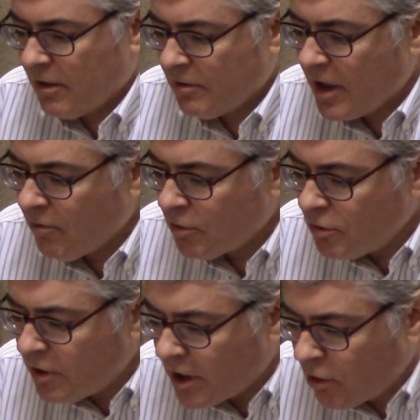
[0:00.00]
They
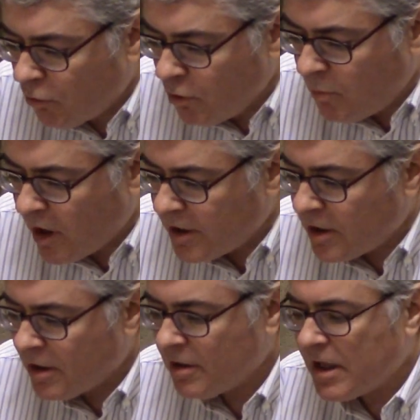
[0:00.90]
were doing
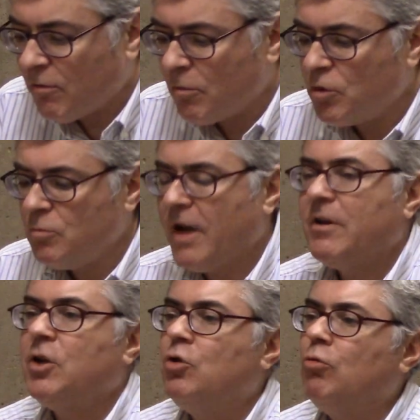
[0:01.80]
they were
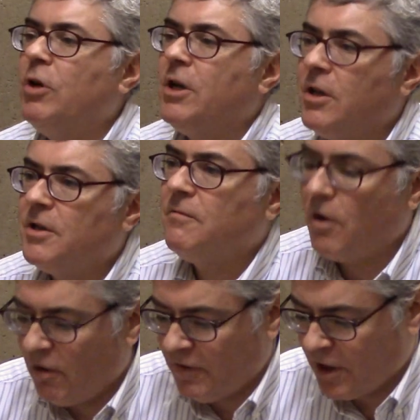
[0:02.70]
having a drill
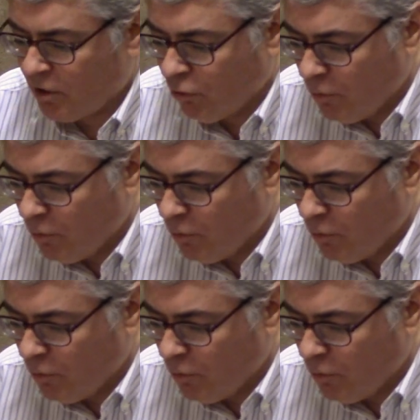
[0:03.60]
involving a